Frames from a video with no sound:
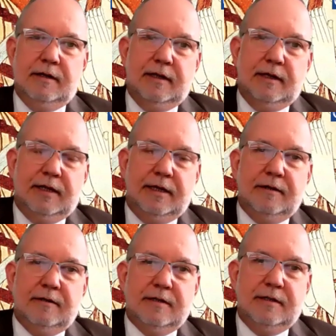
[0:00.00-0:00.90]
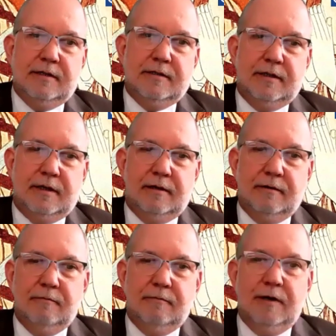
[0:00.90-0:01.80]
that heals this
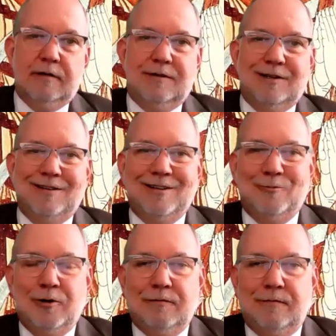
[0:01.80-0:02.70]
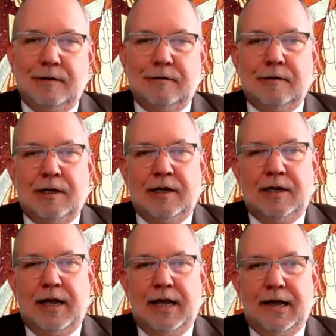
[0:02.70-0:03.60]
rift in worldview
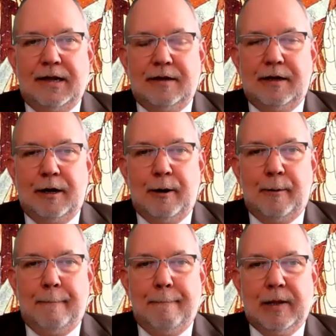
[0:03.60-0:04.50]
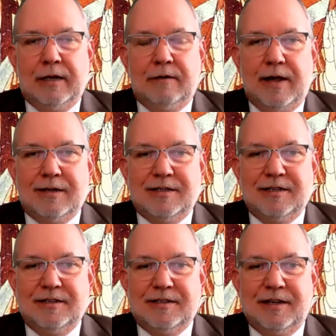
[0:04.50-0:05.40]
and
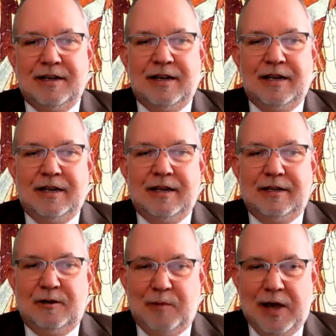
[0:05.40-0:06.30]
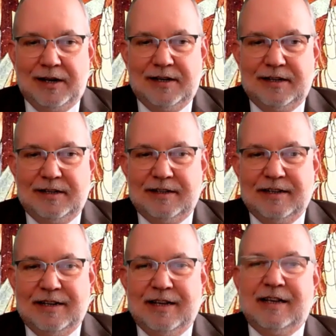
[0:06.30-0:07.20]
advances humanity.
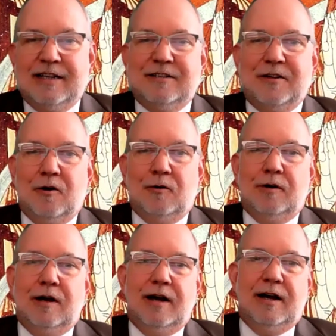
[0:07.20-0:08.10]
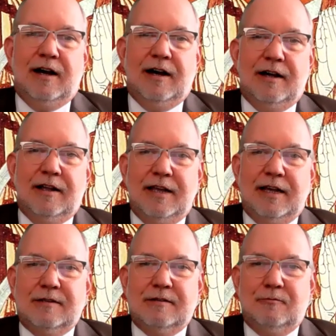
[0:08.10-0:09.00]
So that's